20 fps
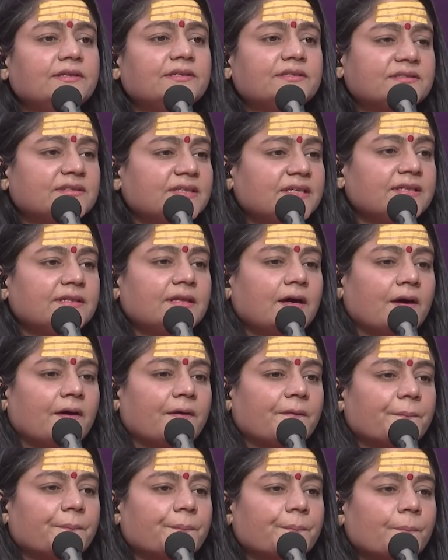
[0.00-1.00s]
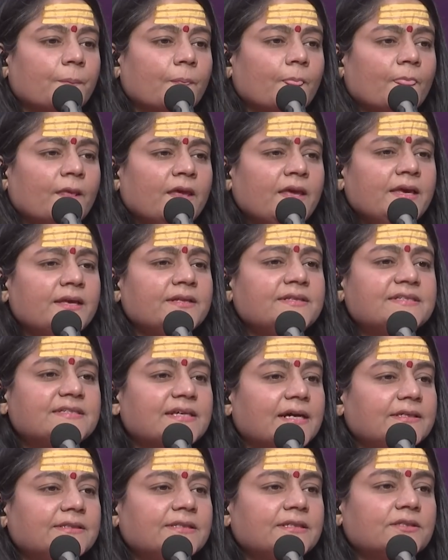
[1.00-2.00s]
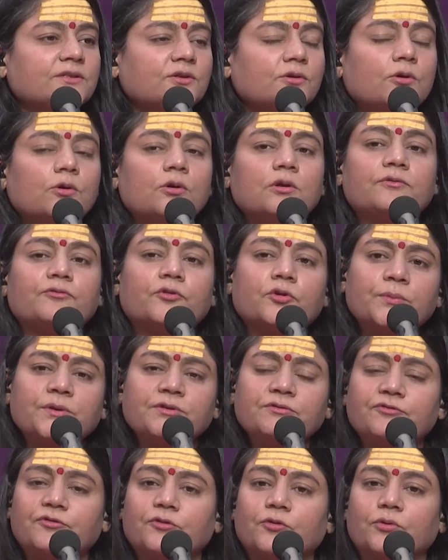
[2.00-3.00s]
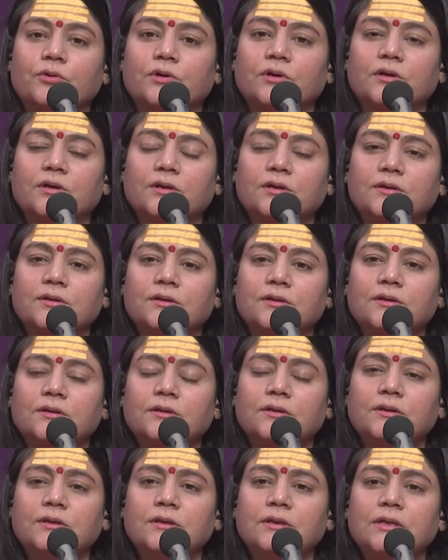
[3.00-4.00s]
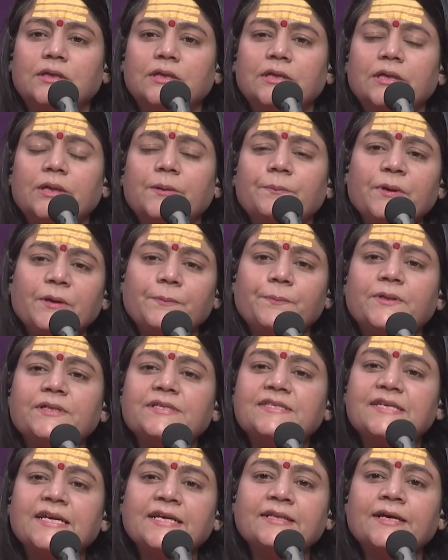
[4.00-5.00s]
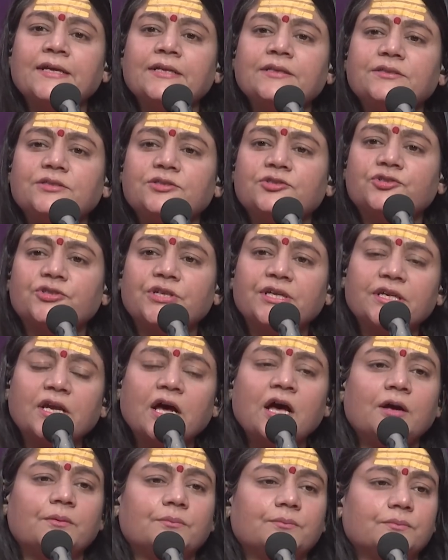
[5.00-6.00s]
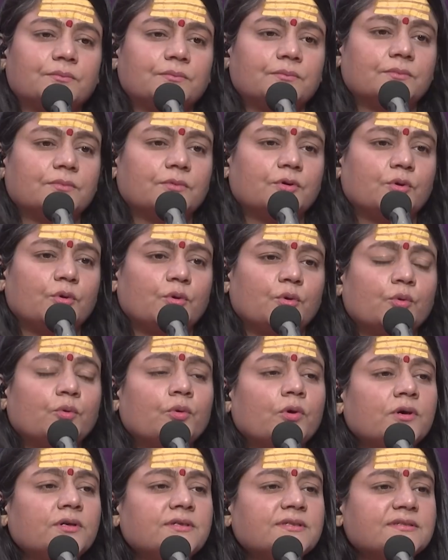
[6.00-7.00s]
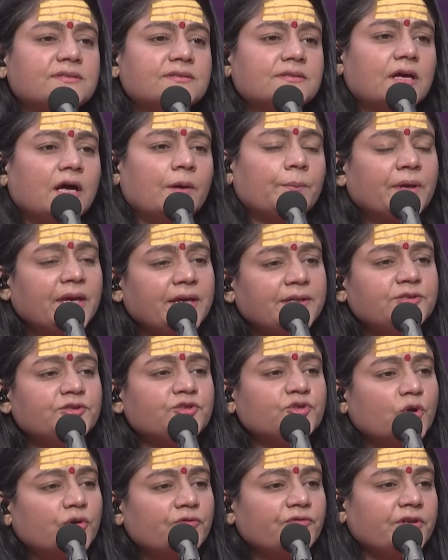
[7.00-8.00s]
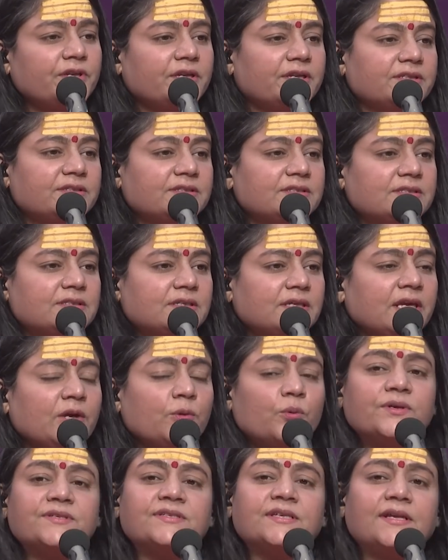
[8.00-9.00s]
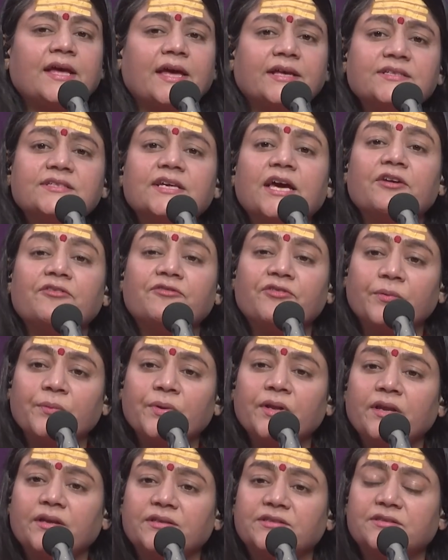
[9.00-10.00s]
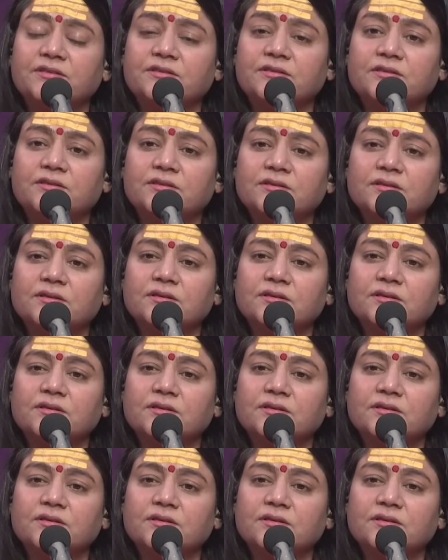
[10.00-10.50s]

Sita, he insulted the whole woman folk. People say that Shri Ram was a male chauvinist, he was an anti-feminist.